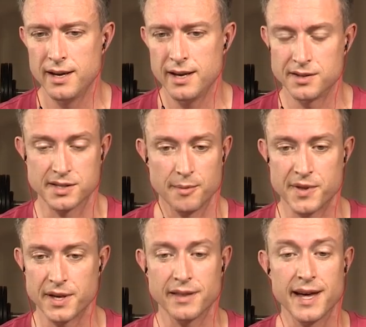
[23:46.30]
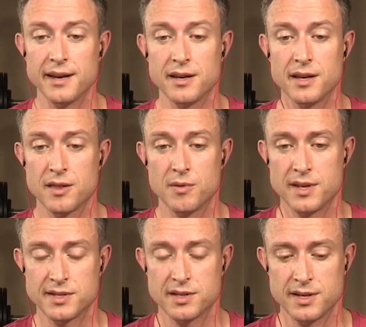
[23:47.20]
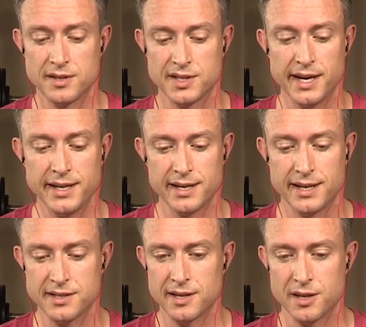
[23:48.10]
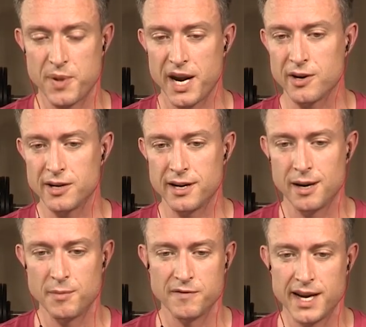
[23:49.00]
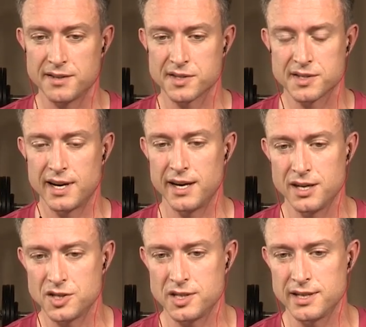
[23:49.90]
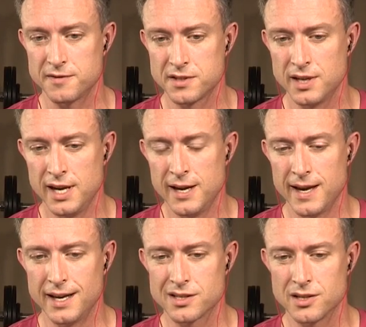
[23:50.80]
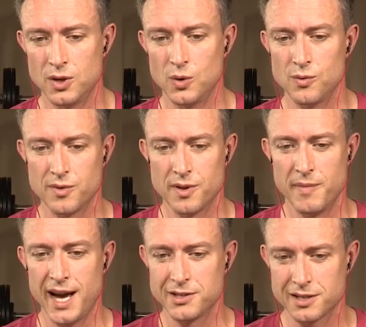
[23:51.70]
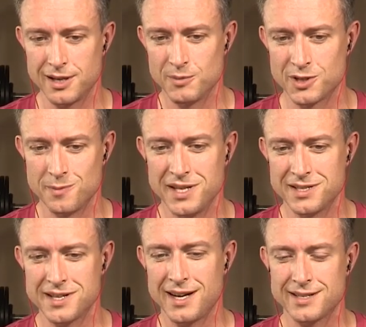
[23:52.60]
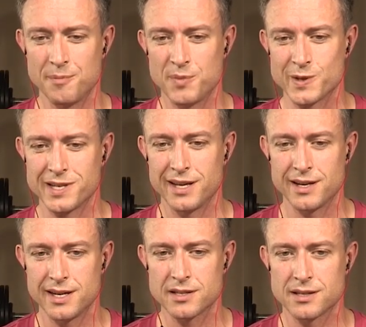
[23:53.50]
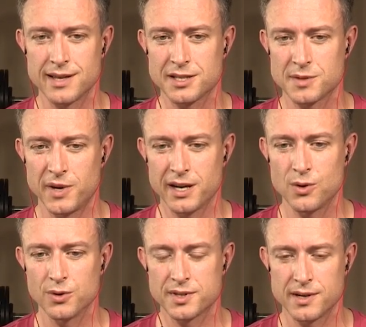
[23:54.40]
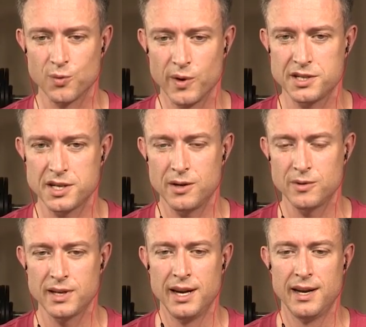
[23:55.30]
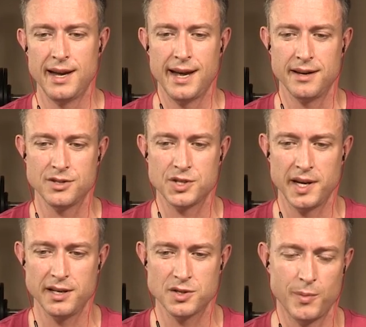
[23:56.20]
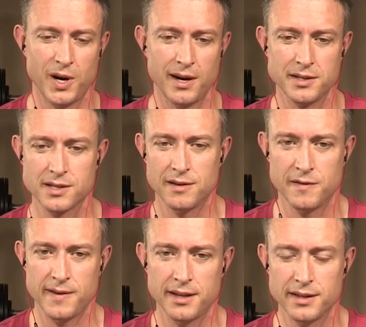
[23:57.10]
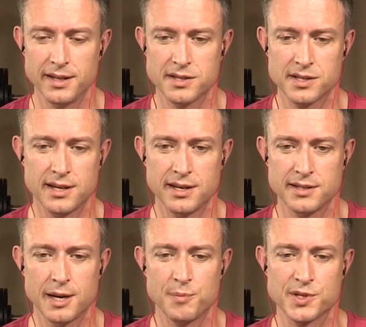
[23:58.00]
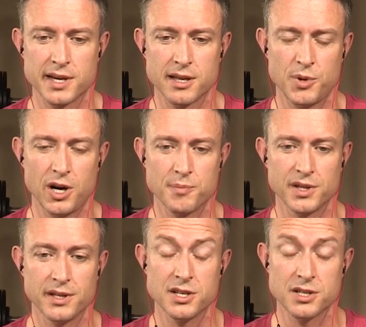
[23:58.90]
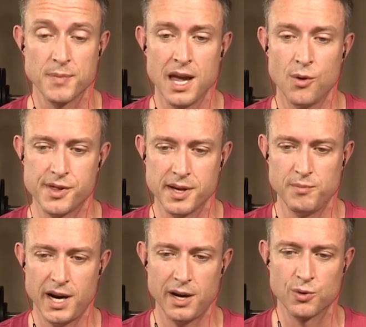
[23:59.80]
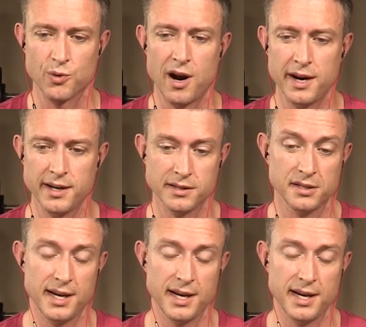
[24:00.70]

in something, that the zeitgeist, that the paradigm of that society shifts. And so the magic number to me is that 10%. That's my goal, to reach out and change the minds of at least 10% of the population. Within my own riding in the